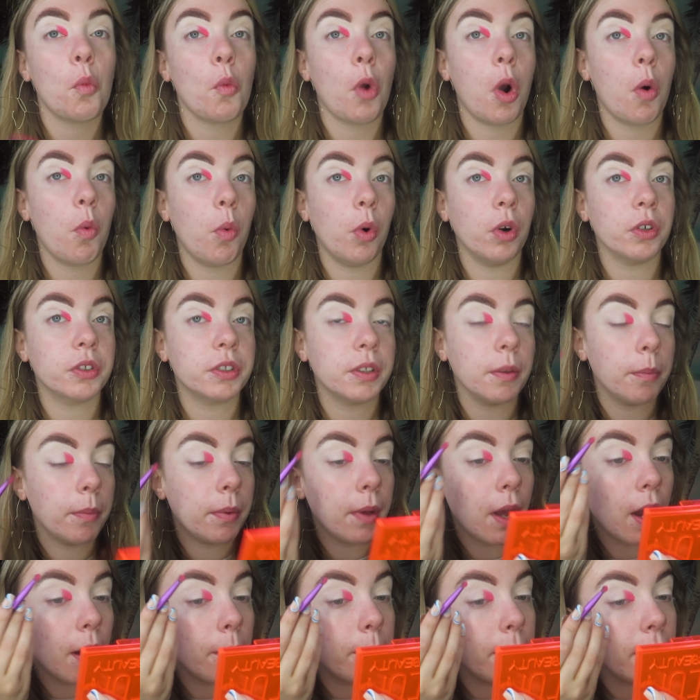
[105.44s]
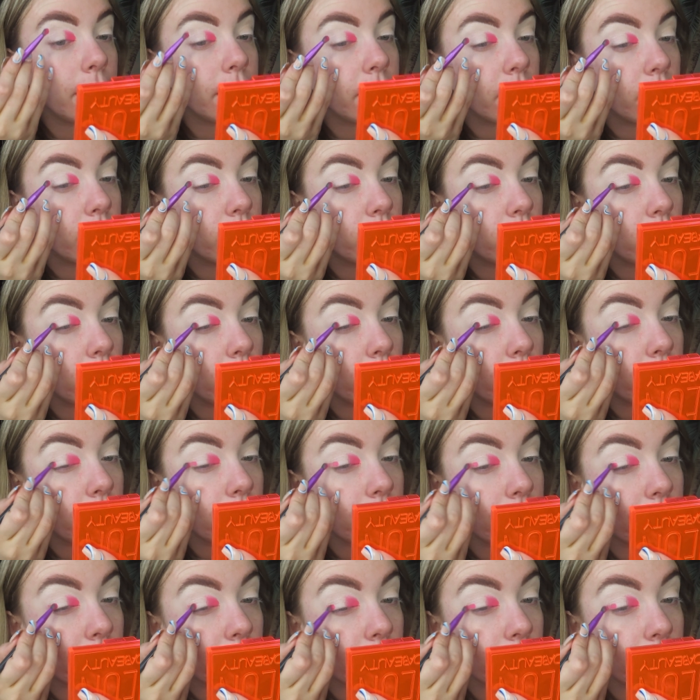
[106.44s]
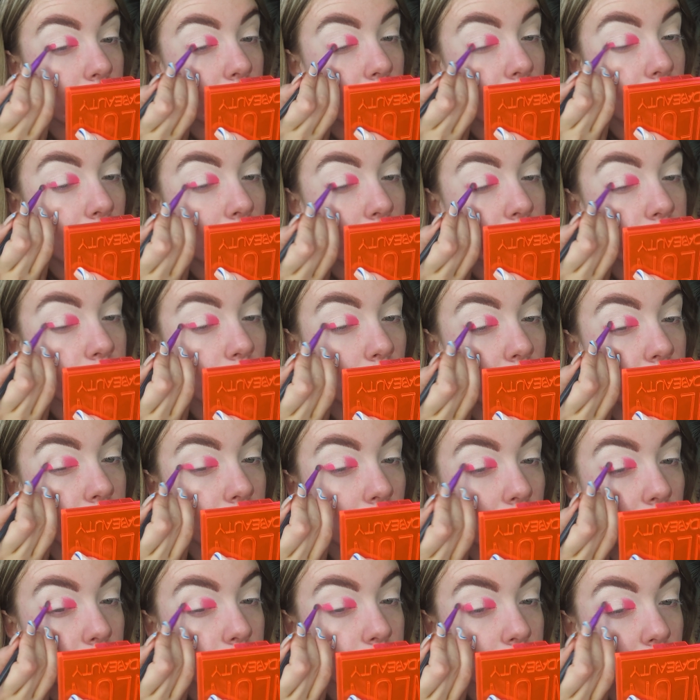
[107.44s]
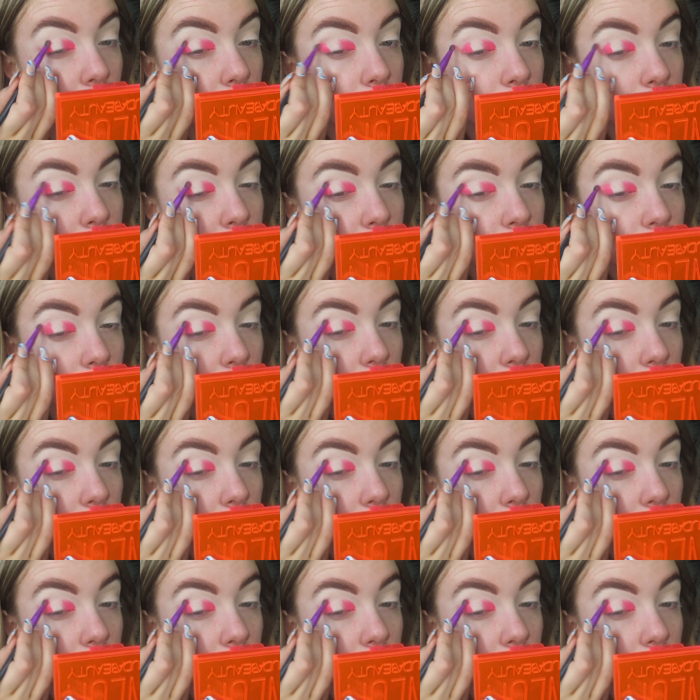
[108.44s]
What's the opinions? Do you think they're gonna last on the outside?